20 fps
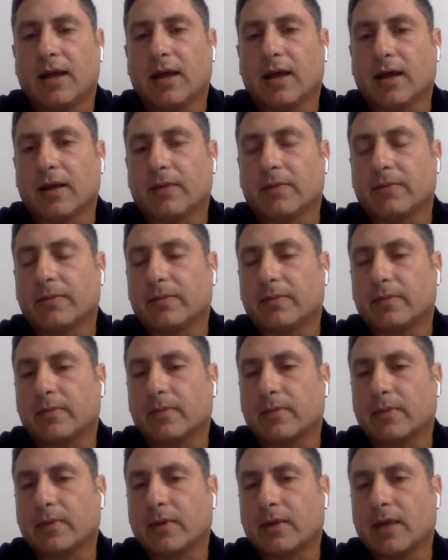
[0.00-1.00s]
and
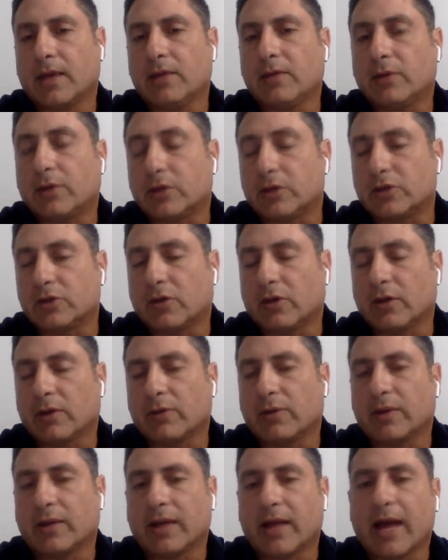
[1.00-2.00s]
you would control
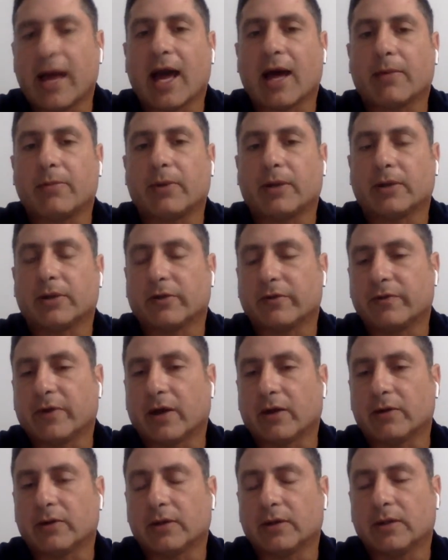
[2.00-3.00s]
it with an app on your
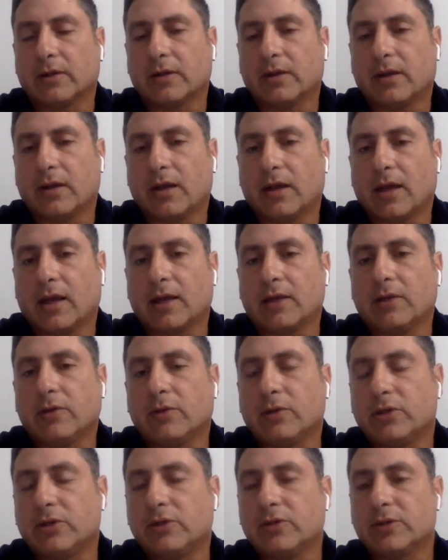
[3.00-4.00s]
phone, and
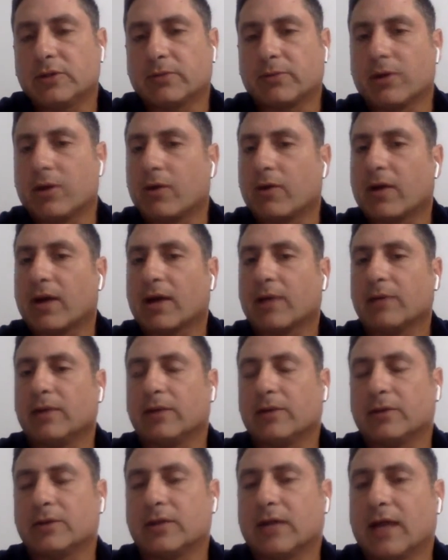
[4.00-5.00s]
you would choose a program
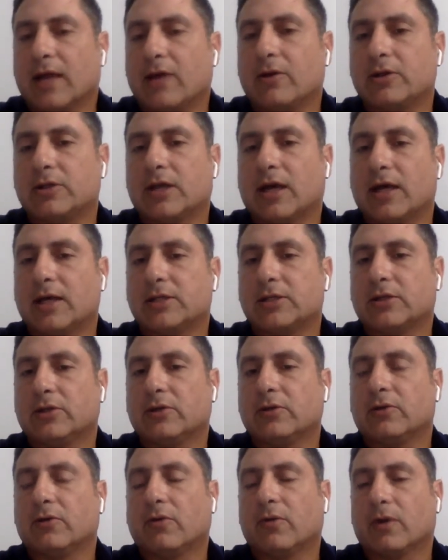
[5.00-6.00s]
either to energize
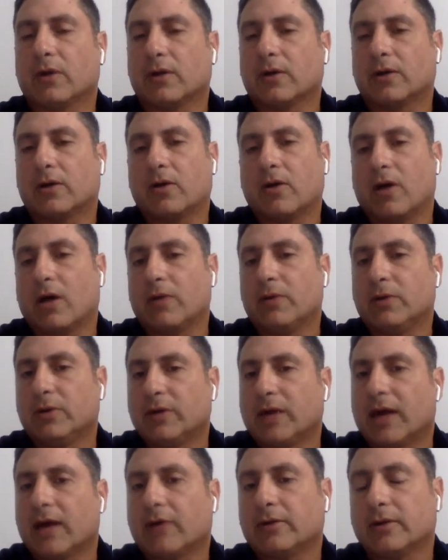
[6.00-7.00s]
you or calm
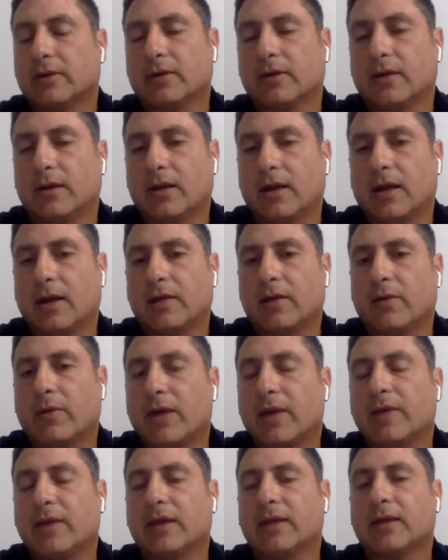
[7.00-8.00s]
you down. And the
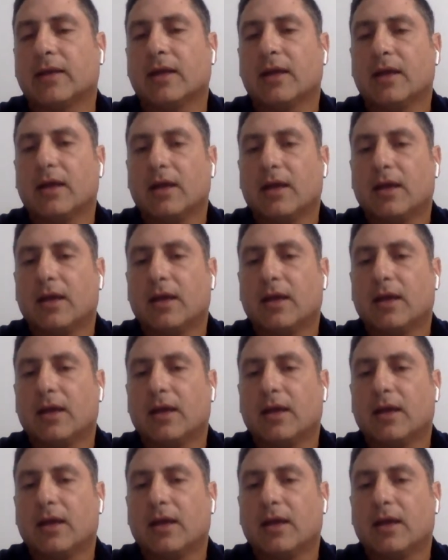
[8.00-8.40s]
way that